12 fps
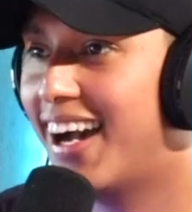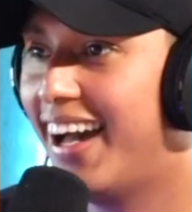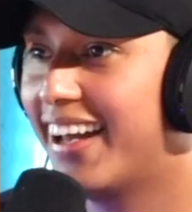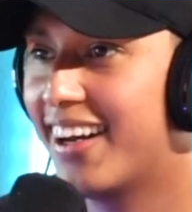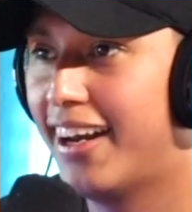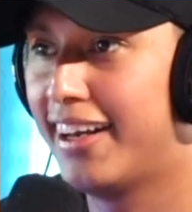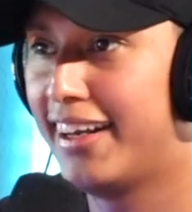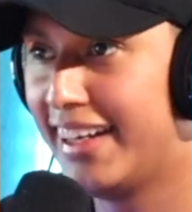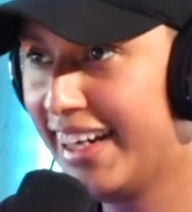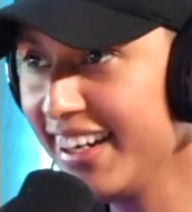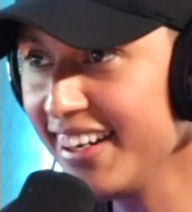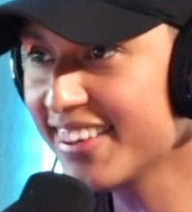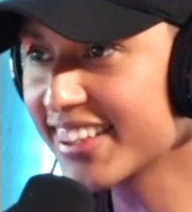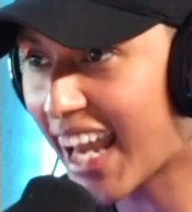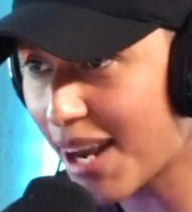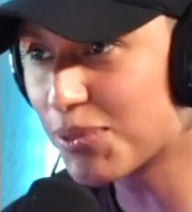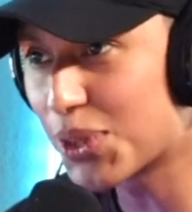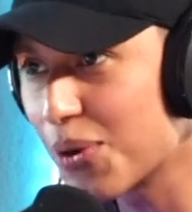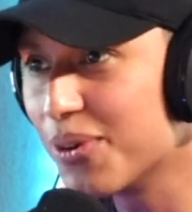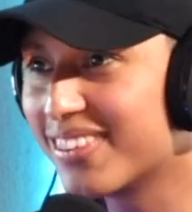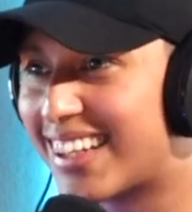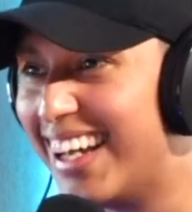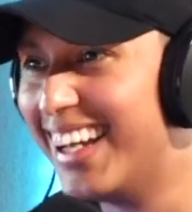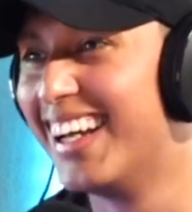god, Lilith came through."
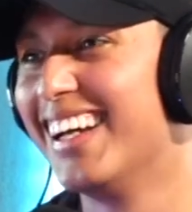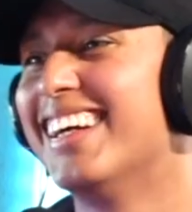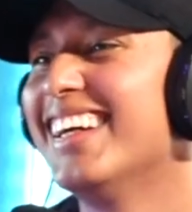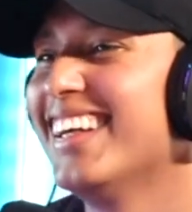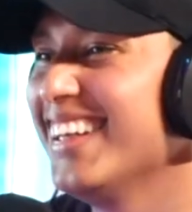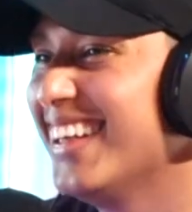I